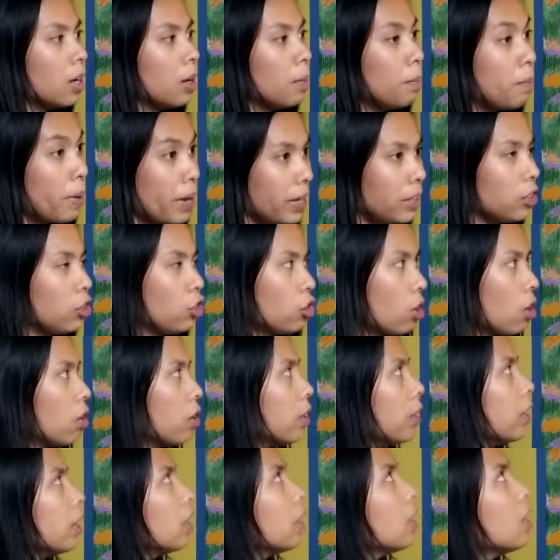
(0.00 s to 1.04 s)
base
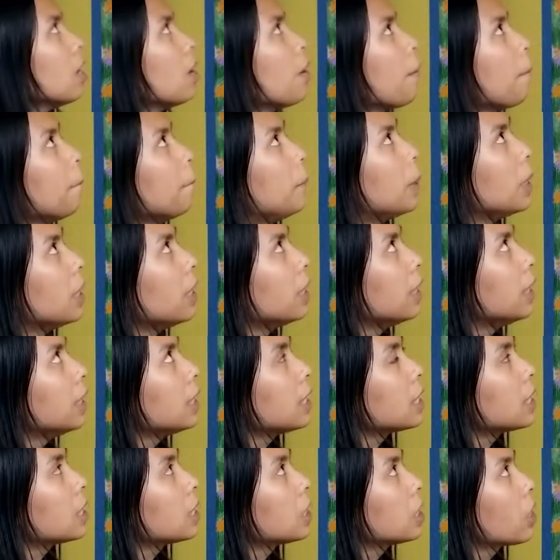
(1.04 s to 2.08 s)
drawing,
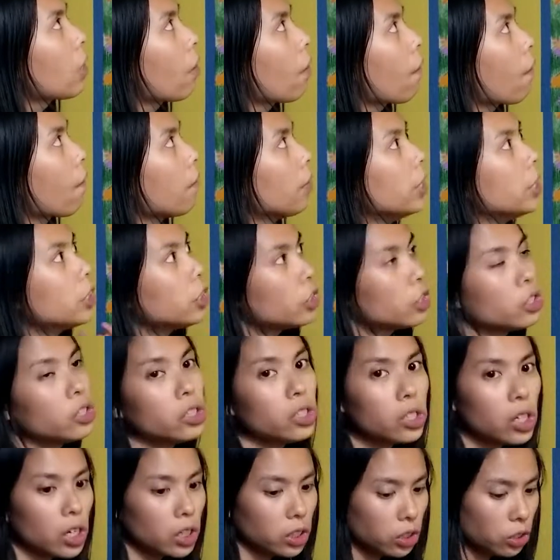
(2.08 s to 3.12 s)
but there's still a
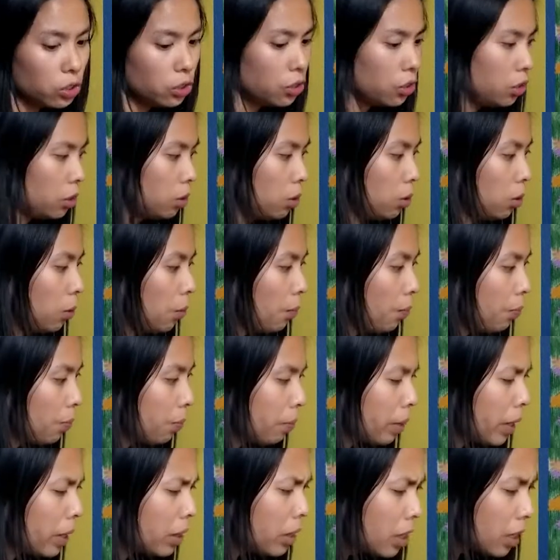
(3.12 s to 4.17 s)
lot to do.
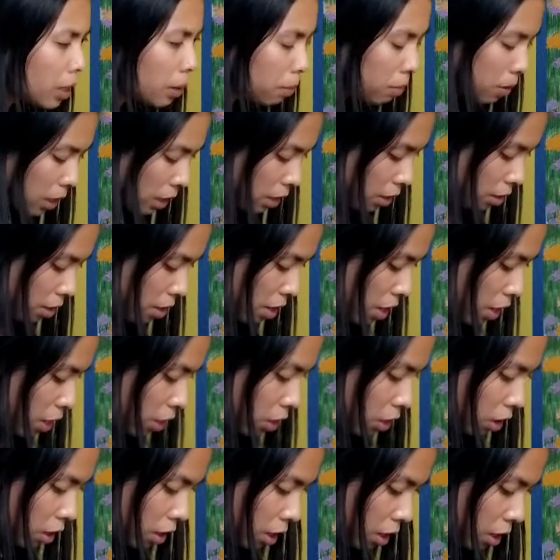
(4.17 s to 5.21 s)
I think I'm getting there.
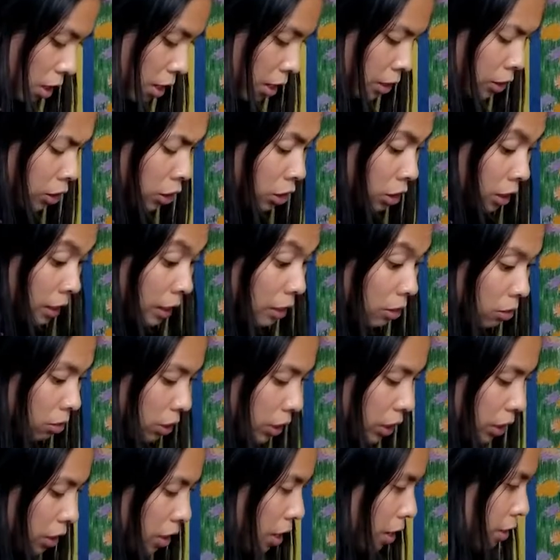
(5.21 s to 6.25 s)
I did
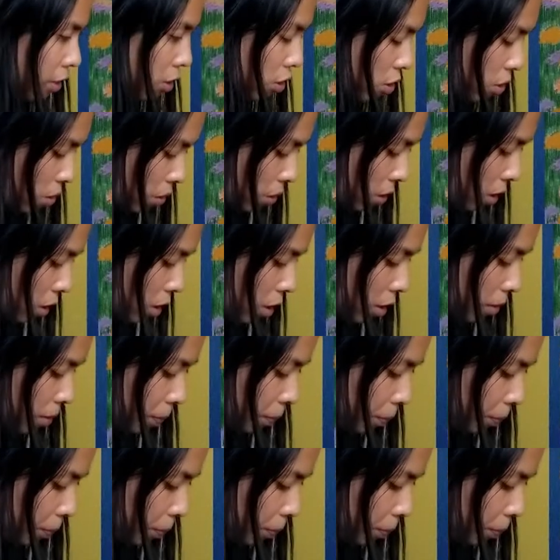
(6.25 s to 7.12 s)
realize though that